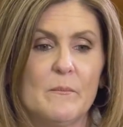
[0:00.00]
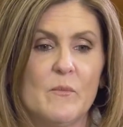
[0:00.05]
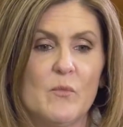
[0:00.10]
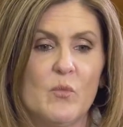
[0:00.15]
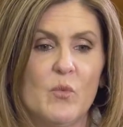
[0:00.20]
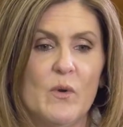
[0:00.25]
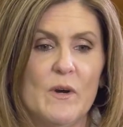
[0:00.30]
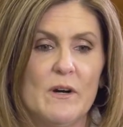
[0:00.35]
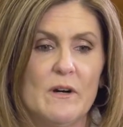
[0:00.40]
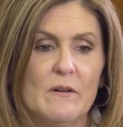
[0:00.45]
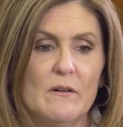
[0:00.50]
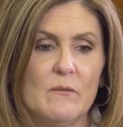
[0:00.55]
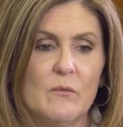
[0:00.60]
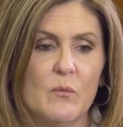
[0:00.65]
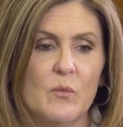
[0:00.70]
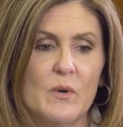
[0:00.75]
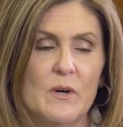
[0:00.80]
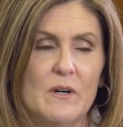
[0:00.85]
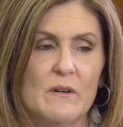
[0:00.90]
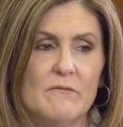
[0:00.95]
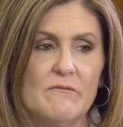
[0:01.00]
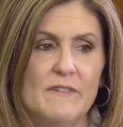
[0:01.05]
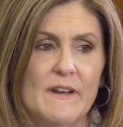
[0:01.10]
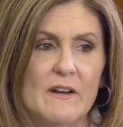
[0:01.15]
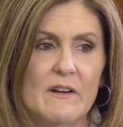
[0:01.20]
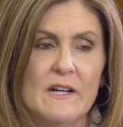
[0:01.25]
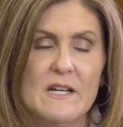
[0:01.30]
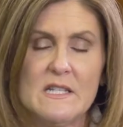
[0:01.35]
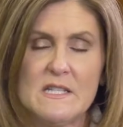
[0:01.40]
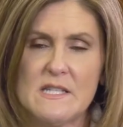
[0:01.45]
We're
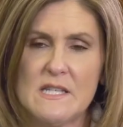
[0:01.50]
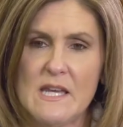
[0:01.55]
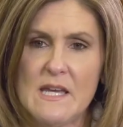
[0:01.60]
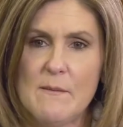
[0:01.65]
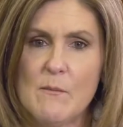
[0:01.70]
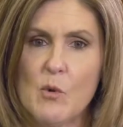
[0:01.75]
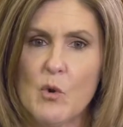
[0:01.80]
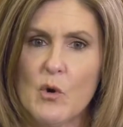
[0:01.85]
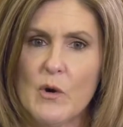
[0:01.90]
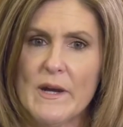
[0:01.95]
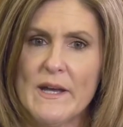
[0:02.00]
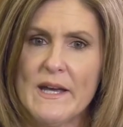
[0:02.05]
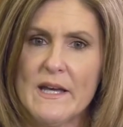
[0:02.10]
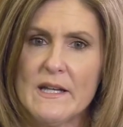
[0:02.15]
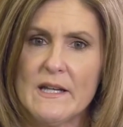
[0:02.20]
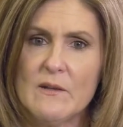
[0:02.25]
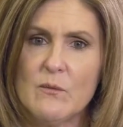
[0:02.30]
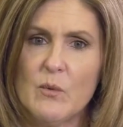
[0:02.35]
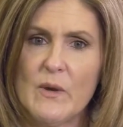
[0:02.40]
very team-oriented.